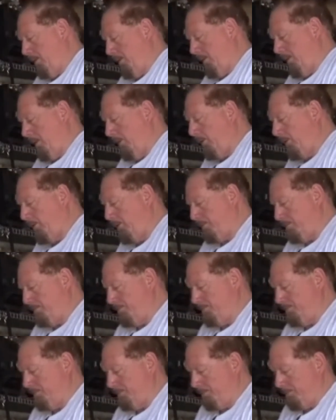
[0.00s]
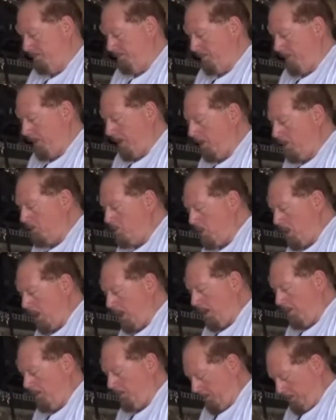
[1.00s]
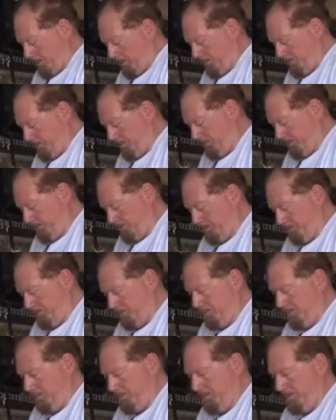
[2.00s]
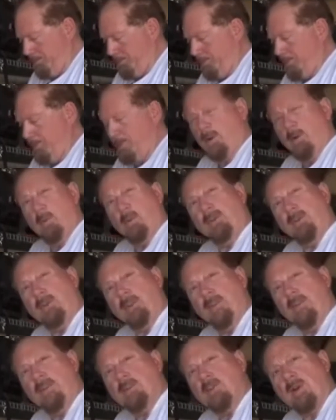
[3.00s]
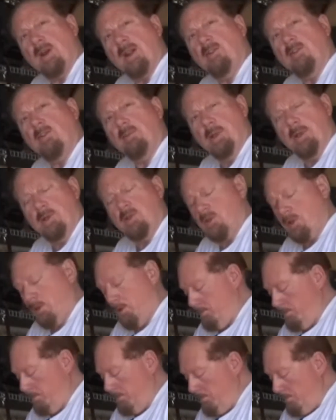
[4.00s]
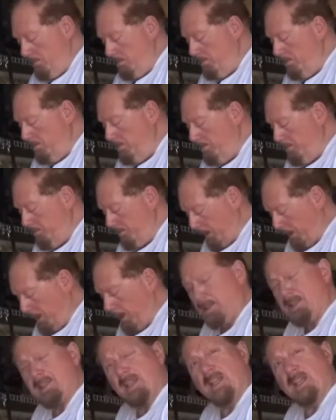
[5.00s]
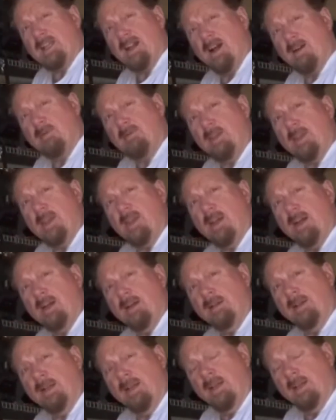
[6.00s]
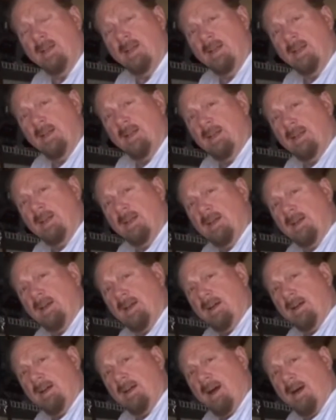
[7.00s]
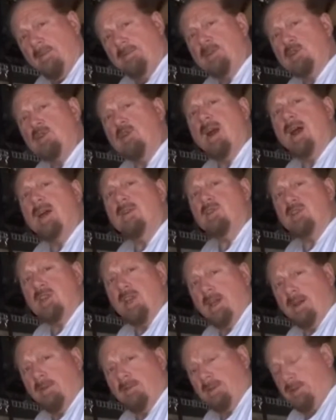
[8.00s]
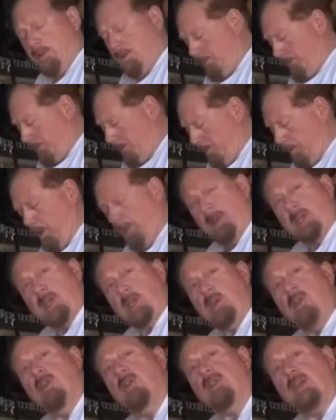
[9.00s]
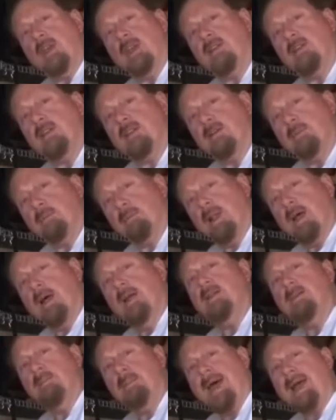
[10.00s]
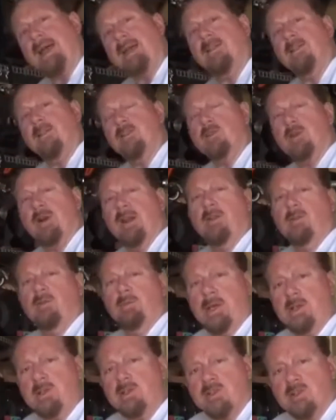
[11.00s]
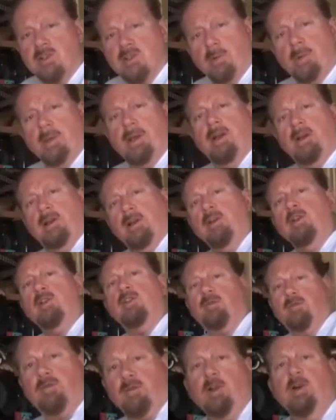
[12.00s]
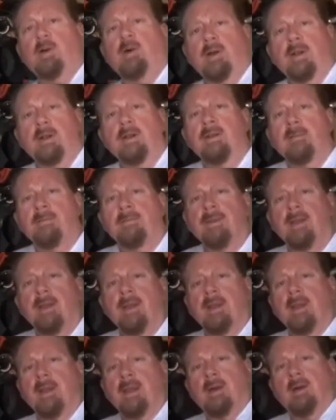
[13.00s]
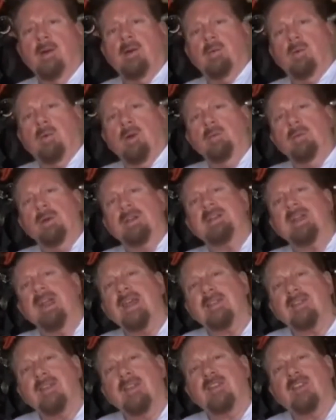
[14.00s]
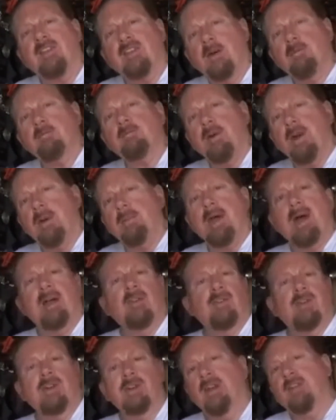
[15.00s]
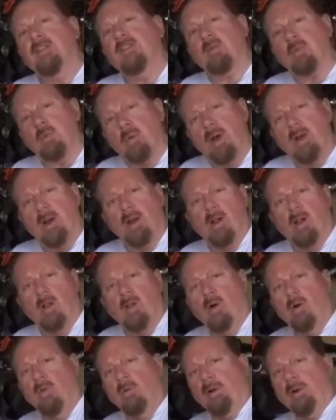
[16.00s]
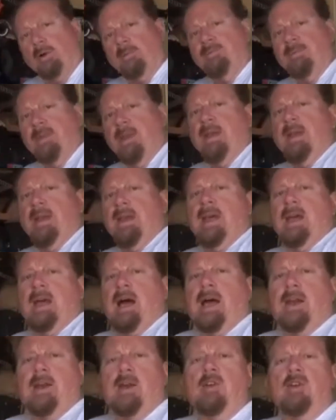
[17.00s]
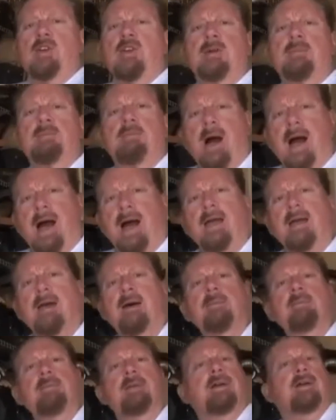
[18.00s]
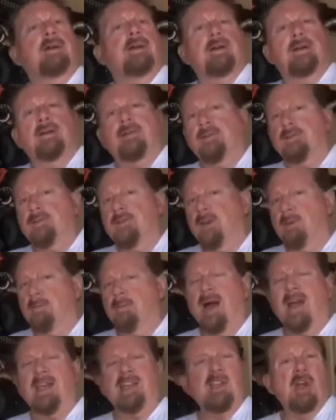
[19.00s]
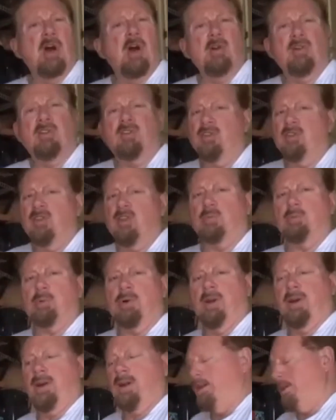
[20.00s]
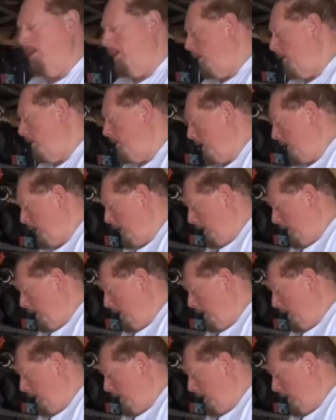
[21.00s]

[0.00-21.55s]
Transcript: this tail shaft that was in the transmission. I got to take it off the drive shaft. I'm going to use it to plug the back of the transmission so we don't lose fluid when we take this subframe out, so it doesn't run all over. I know you can buy them You can buy yokes and just put it in there.